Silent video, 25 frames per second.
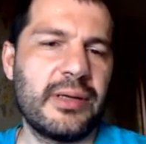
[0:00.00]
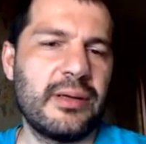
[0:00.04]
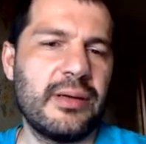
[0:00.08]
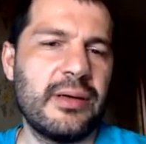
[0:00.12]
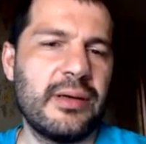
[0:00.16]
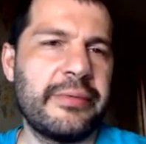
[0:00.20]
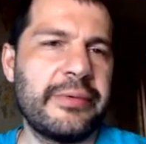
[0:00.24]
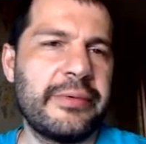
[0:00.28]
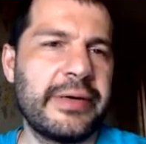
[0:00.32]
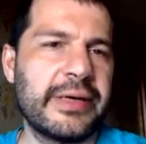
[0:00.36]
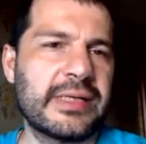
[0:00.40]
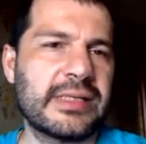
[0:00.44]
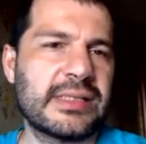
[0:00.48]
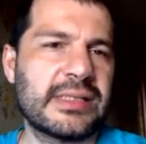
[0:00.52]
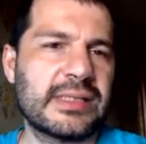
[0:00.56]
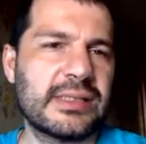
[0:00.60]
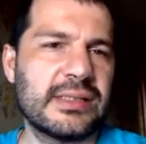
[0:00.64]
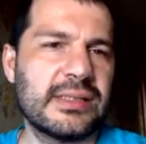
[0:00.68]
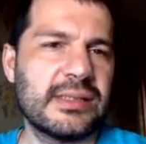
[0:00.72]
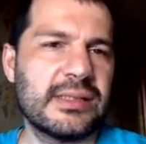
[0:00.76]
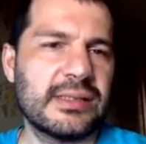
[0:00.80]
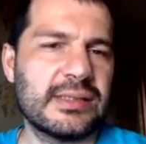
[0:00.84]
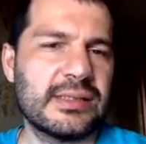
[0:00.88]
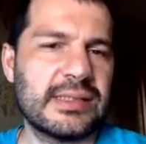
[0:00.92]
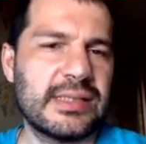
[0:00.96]
Rx
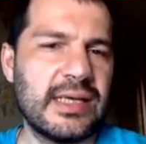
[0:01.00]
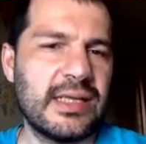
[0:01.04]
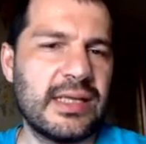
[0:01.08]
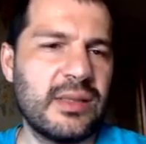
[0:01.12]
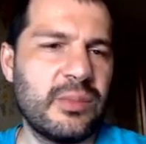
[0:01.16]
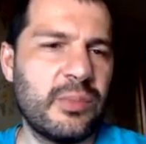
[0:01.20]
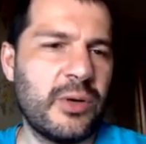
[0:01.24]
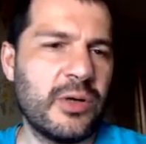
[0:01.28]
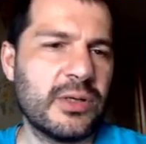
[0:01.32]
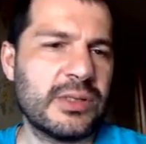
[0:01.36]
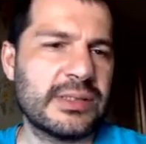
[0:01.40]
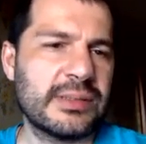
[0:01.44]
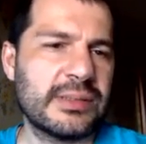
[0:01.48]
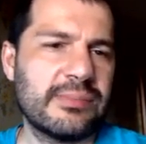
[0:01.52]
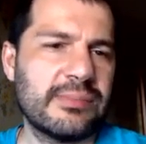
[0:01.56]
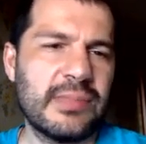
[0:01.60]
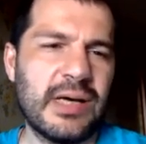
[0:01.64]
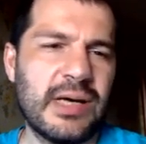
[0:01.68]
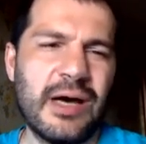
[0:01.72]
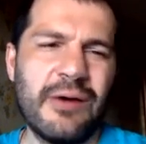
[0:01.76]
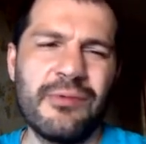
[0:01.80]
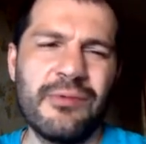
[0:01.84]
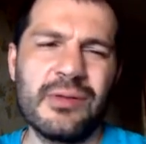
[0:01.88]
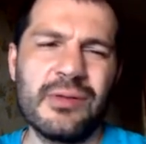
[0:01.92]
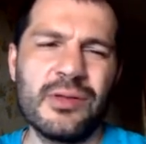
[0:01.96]
Sandbox.
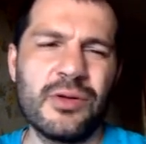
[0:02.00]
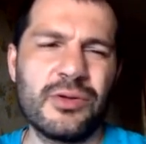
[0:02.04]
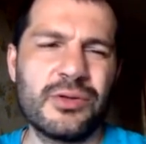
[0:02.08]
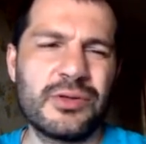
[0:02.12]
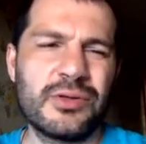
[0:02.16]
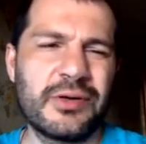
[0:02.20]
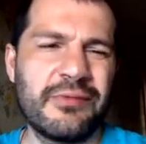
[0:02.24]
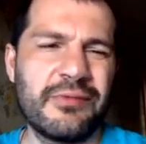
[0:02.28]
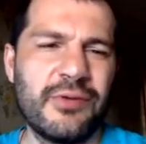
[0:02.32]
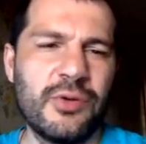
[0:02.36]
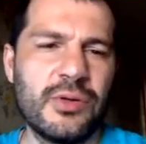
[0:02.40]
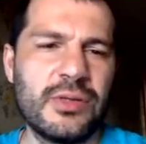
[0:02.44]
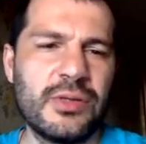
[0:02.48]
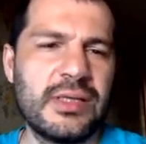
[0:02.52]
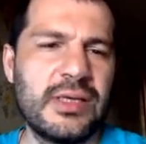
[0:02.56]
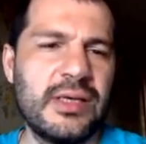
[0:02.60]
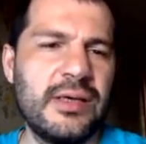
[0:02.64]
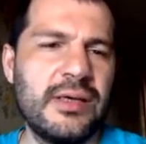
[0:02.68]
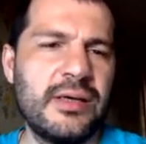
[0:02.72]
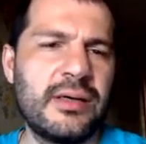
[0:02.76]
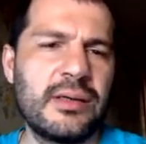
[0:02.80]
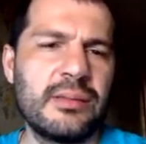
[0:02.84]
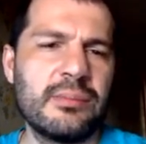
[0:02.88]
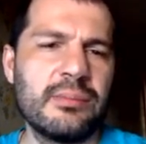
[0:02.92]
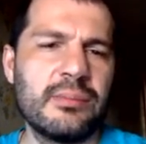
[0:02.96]
I will not review it
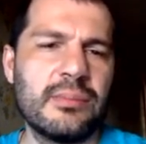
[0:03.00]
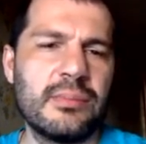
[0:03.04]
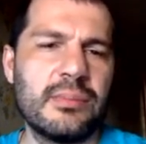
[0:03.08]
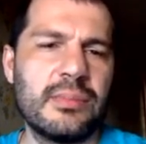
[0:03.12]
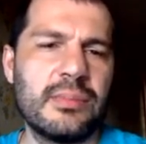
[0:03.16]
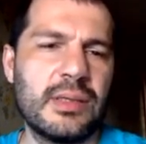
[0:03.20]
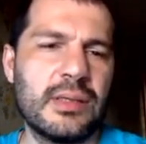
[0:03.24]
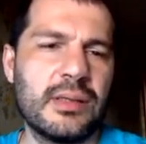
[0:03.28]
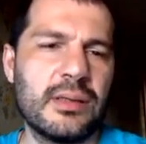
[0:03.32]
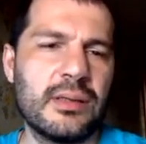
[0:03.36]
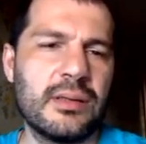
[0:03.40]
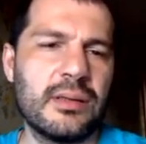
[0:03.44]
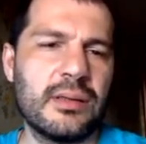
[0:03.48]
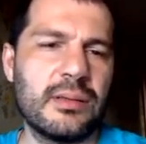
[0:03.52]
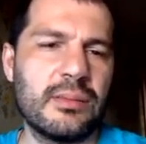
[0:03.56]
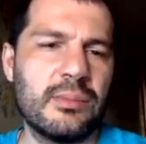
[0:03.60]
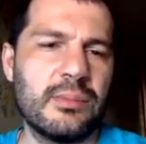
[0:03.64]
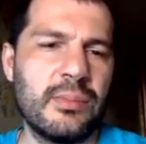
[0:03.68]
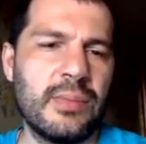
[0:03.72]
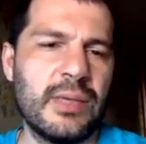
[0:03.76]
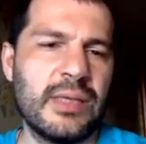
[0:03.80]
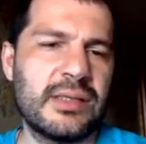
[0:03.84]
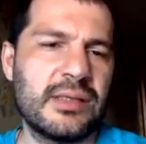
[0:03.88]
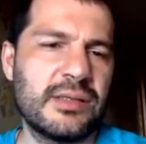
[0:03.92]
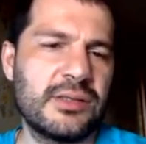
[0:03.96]
here,
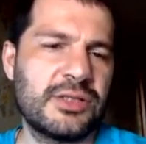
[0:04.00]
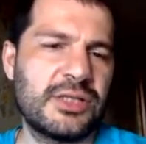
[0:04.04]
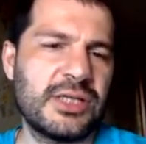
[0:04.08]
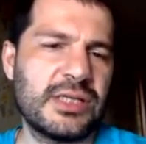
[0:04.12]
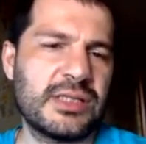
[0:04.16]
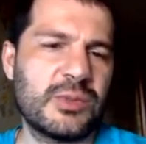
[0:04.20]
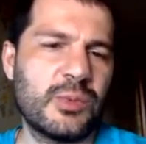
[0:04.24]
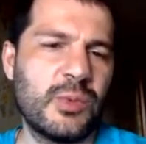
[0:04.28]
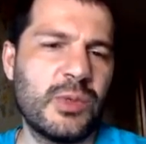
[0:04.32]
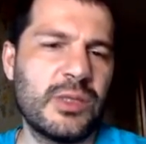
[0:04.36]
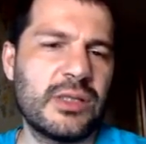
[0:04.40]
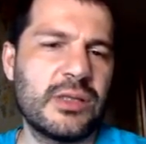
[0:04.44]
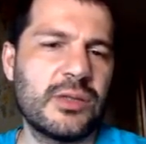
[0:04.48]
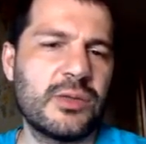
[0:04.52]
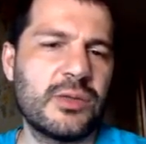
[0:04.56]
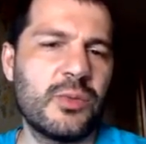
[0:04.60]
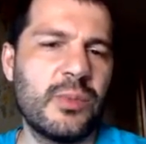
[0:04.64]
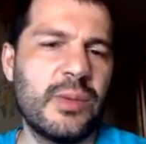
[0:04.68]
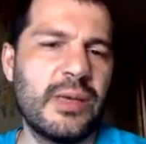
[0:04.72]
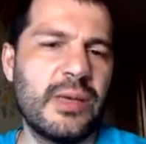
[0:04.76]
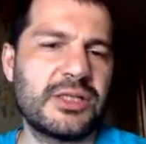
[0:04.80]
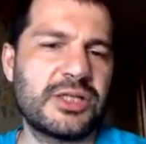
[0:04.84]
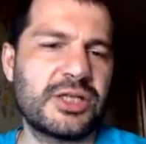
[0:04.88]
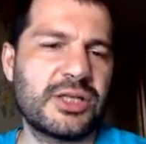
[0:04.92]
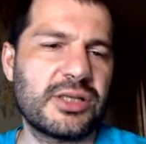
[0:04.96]
but just wanted to
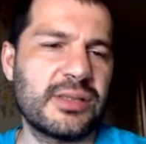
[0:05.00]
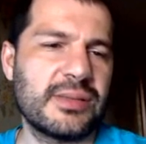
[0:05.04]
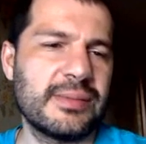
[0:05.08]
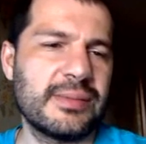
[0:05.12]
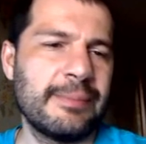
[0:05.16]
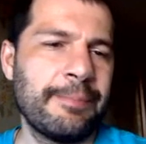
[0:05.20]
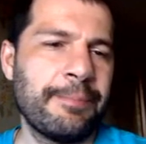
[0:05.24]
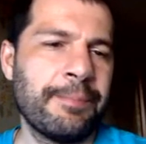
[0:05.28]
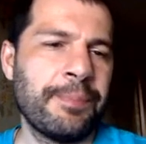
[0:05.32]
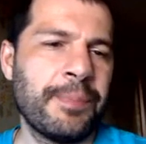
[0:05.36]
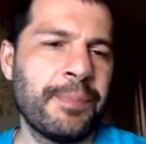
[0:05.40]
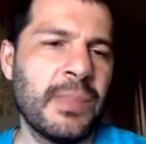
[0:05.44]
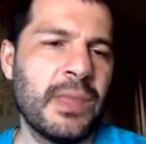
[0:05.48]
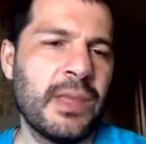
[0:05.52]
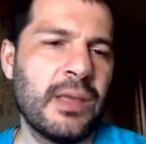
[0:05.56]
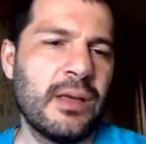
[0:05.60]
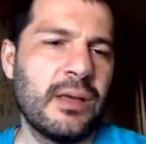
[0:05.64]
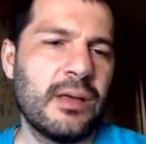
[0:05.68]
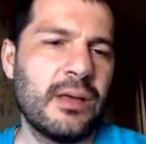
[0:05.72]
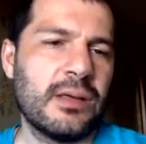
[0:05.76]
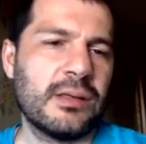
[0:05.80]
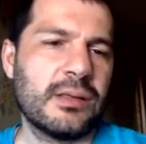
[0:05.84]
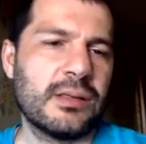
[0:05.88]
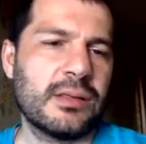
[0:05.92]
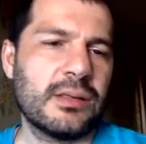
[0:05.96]
mention.
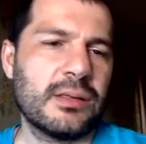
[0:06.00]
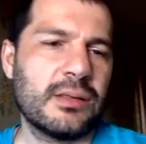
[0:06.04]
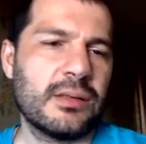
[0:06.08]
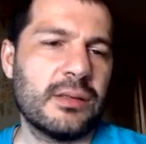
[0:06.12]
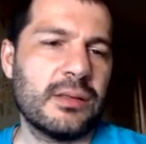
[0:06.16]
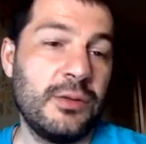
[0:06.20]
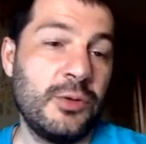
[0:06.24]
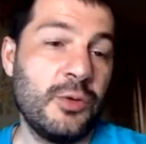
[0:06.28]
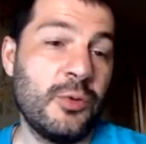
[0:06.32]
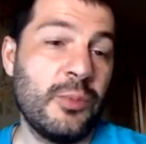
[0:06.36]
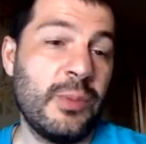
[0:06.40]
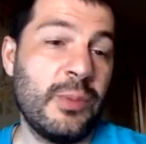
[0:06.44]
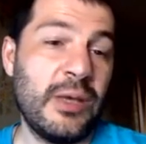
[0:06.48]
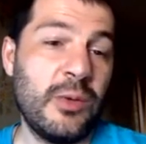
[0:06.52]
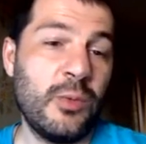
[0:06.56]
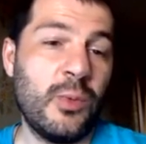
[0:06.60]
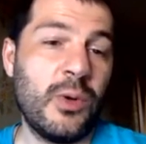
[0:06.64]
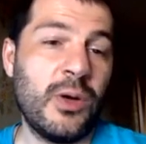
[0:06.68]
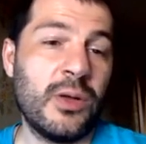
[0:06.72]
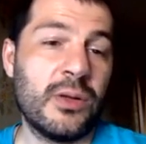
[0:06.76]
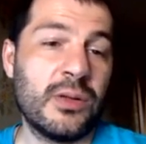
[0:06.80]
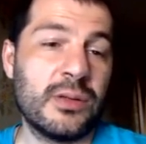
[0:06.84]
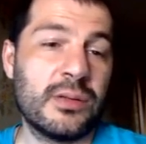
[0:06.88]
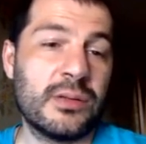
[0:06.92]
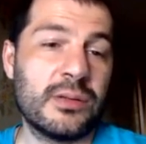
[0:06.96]
You may
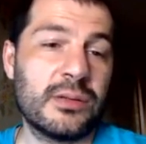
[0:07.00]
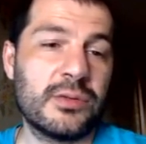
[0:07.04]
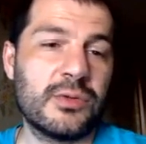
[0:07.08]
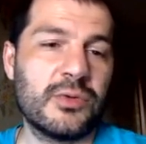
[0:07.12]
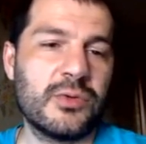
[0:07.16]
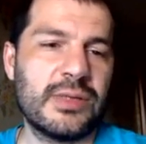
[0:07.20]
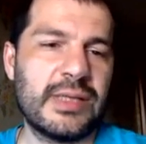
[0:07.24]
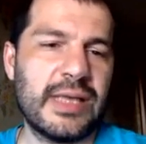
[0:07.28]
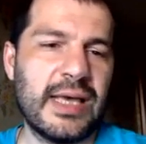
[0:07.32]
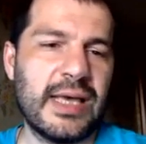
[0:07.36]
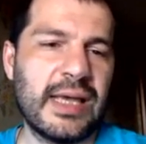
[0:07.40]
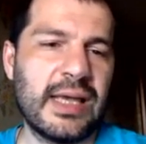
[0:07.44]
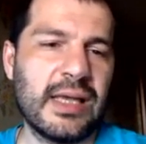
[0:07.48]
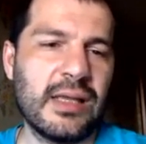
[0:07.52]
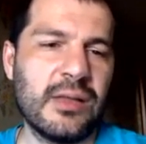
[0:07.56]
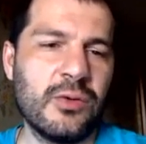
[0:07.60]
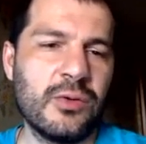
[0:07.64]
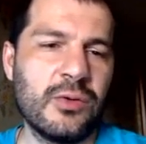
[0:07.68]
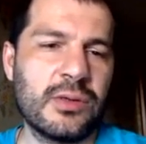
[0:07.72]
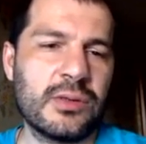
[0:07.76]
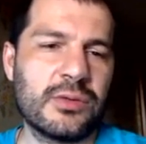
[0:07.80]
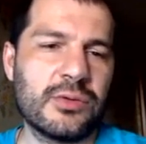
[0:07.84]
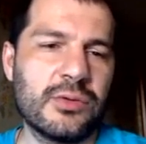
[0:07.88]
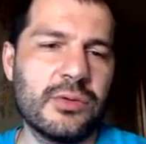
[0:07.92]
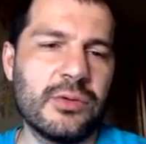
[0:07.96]
want to take a
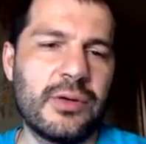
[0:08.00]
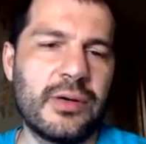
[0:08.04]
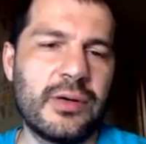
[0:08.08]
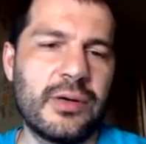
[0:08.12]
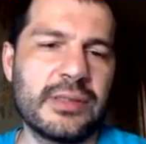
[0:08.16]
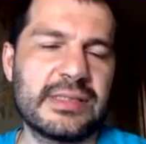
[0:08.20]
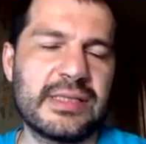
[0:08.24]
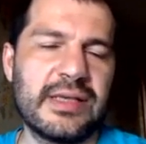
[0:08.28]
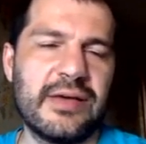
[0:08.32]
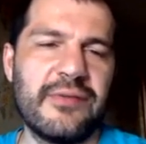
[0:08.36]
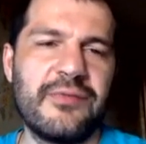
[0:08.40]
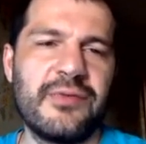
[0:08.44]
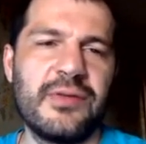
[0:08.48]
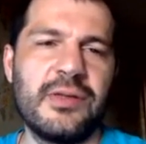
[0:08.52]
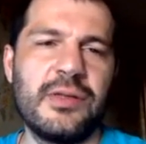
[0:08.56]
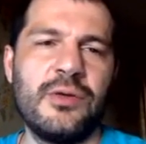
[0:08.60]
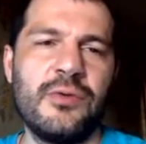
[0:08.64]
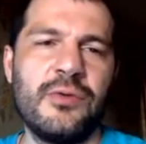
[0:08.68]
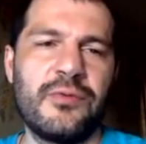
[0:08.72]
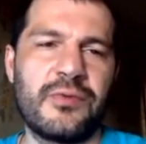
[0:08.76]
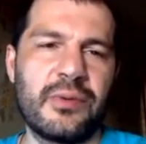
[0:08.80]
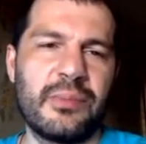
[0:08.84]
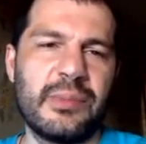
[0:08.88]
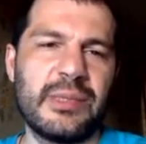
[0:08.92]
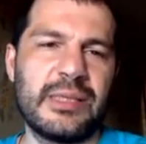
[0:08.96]
look to learn something
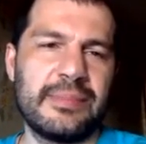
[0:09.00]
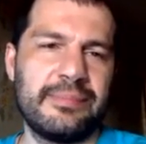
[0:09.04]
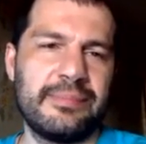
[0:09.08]
new from it.